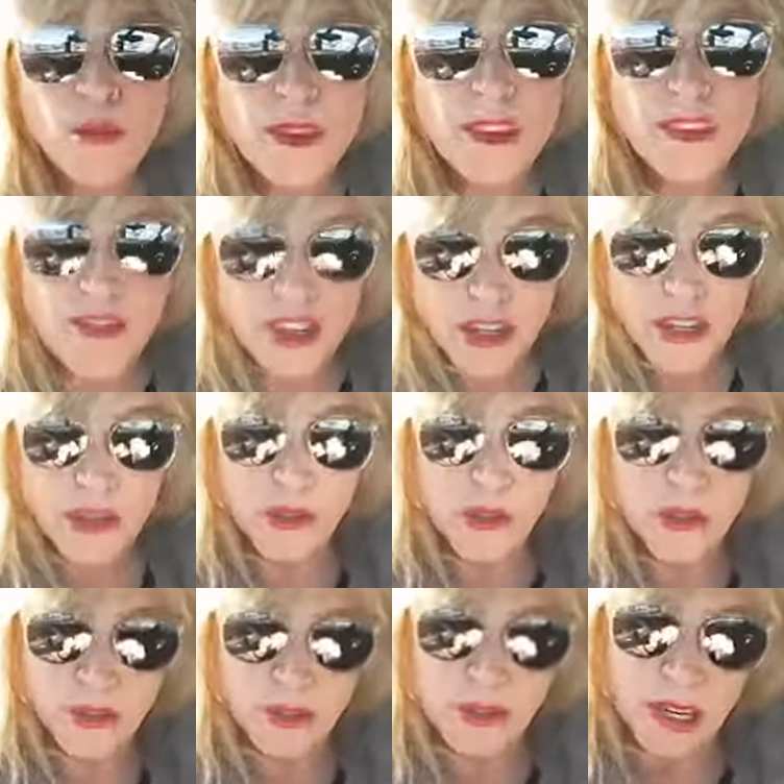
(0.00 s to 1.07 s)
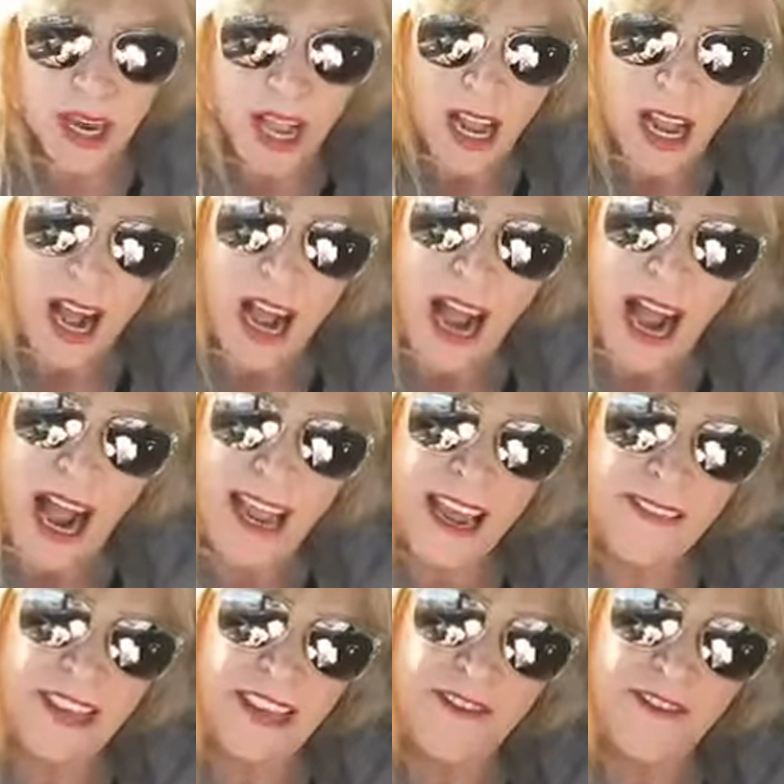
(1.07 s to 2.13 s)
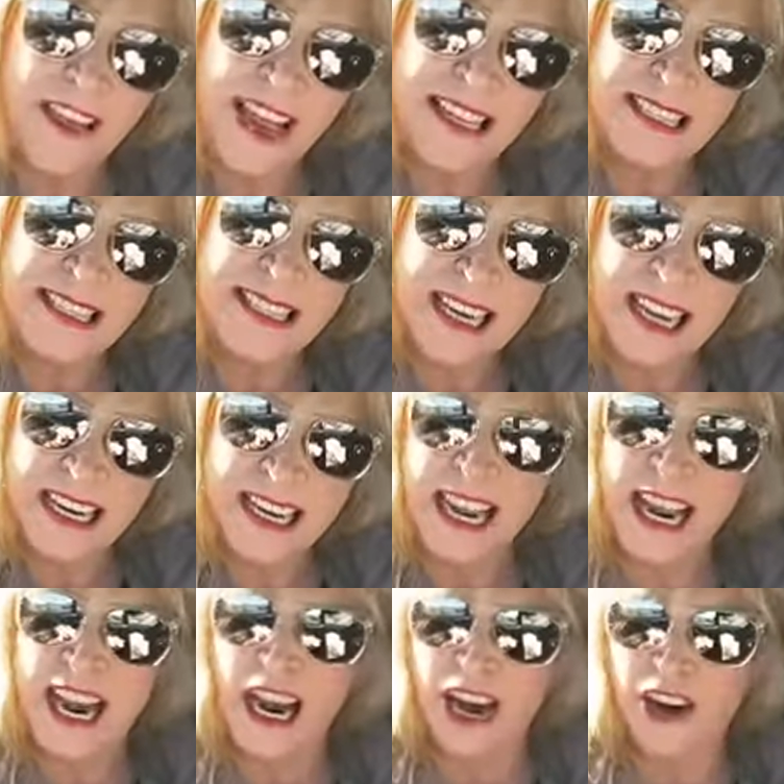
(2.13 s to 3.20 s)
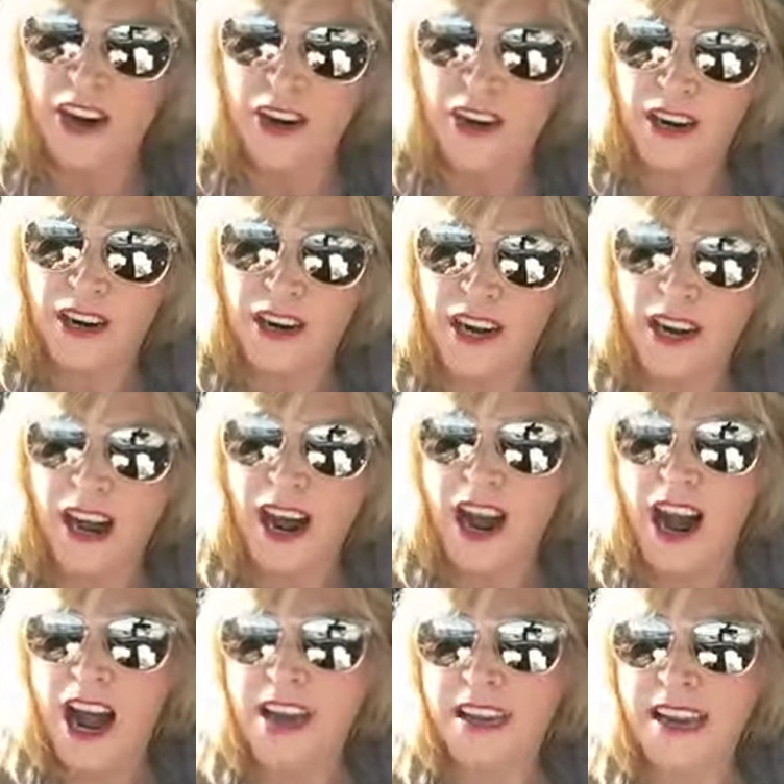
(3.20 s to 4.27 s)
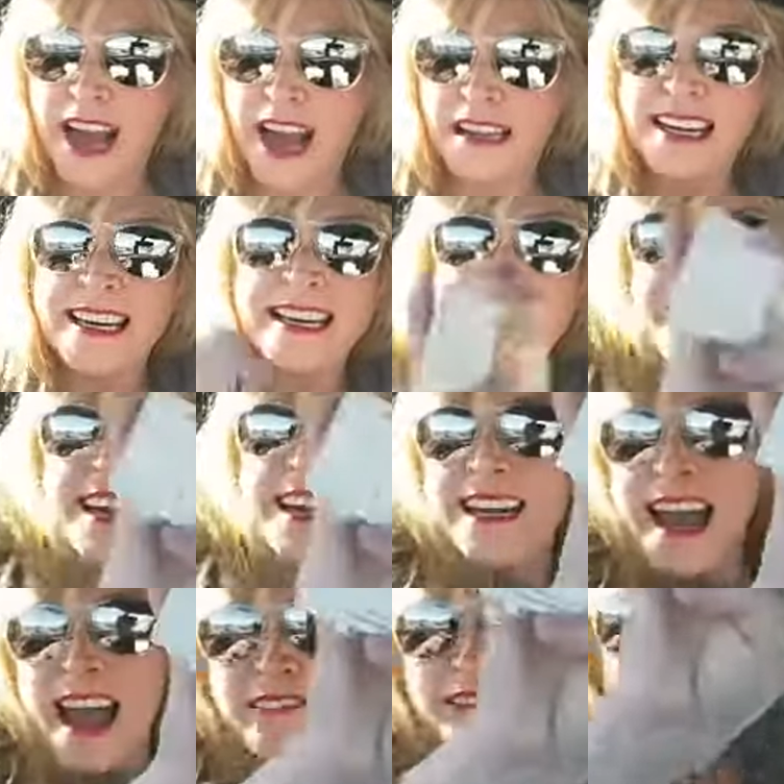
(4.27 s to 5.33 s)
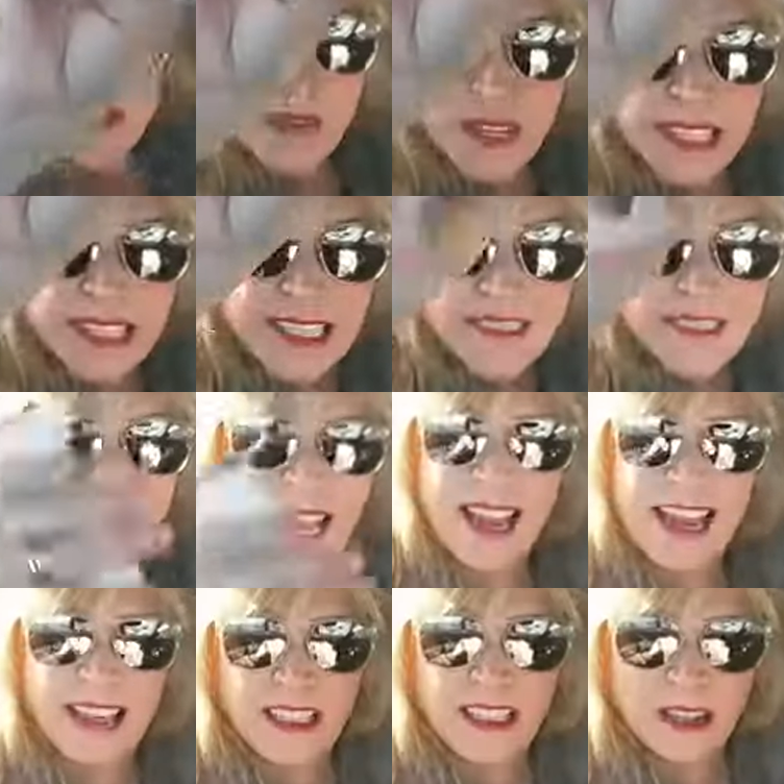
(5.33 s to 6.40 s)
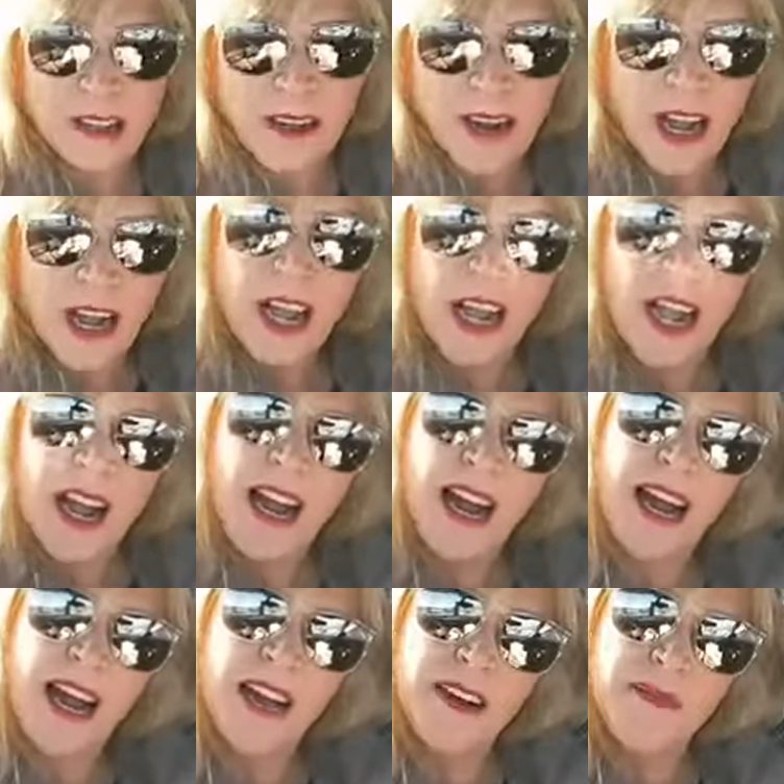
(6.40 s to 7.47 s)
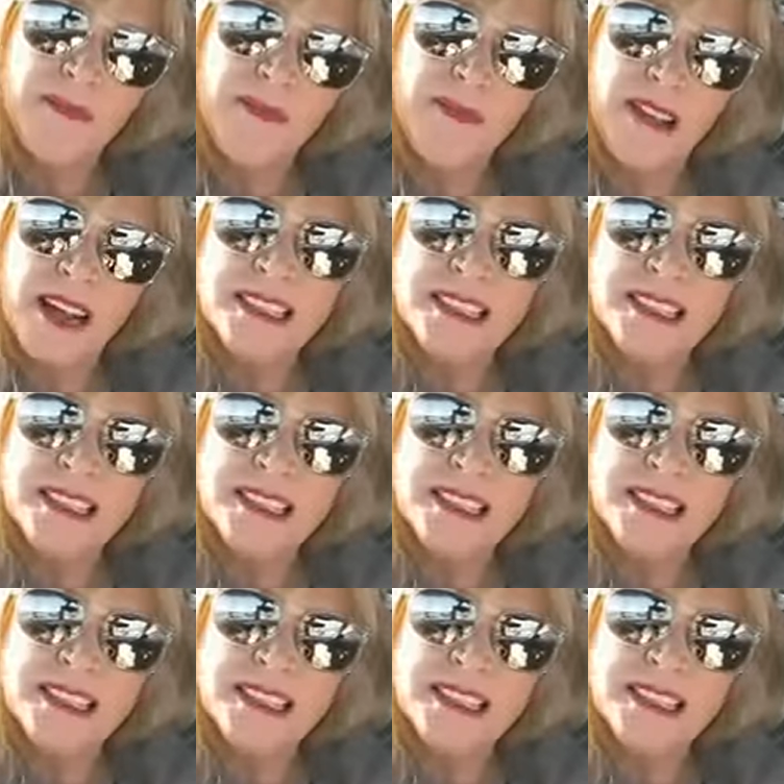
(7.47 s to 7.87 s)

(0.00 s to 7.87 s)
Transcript: review, I have advanced skincare on Indiana Avenue in DeLand, a